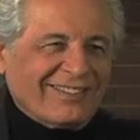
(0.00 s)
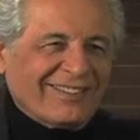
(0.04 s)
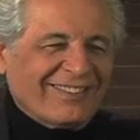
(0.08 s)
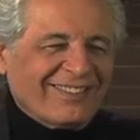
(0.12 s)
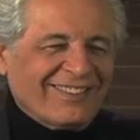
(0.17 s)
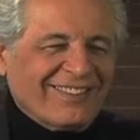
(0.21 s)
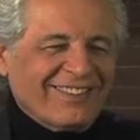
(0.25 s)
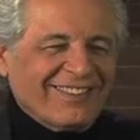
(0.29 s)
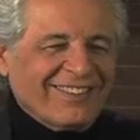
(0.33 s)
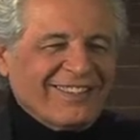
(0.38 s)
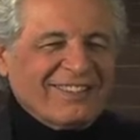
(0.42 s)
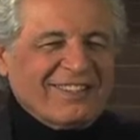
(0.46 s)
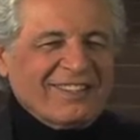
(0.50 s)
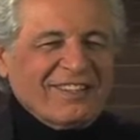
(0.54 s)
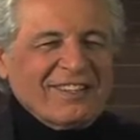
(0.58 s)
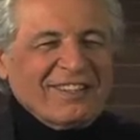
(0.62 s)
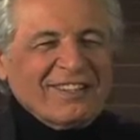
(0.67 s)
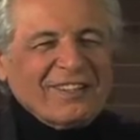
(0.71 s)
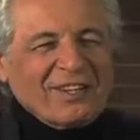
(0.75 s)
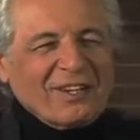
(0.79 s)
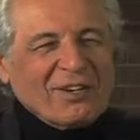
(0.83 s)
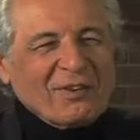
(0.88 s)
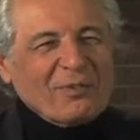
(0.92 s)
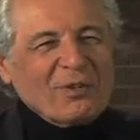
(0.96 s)

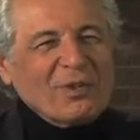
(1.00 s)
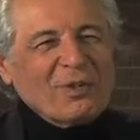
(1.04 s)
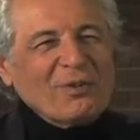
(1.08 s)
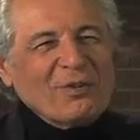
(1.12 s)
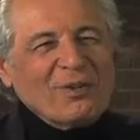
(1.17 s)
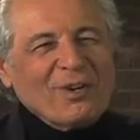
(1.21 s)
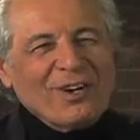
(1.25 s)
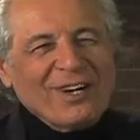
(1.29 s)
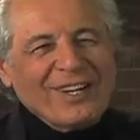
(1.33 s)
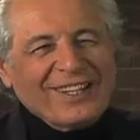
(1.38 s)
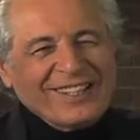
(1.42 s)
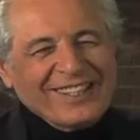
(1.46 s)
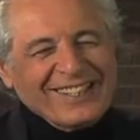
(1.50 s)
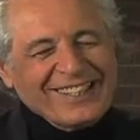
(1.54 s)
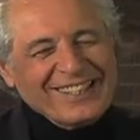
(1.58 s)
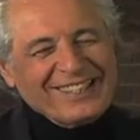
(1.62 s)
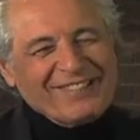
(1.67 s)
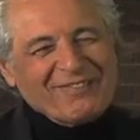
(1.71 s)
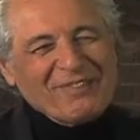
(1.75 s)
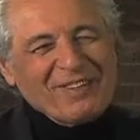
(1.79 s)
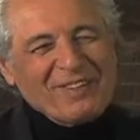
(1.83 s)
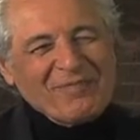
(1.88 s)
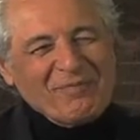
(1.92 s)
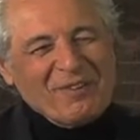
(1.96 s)
guru on this,
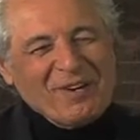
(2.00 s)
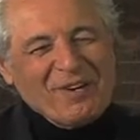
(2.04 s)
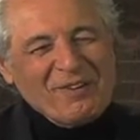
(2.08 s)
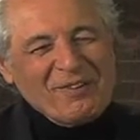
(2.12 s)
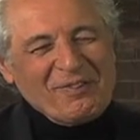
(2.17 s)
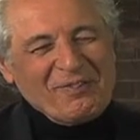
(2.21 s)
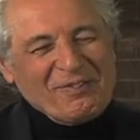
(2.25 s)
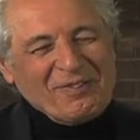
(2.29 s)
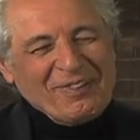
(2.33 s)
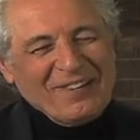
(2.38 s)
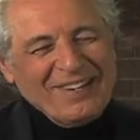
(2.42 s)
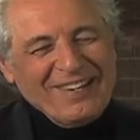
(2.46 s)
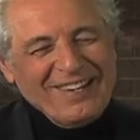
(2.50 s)
we both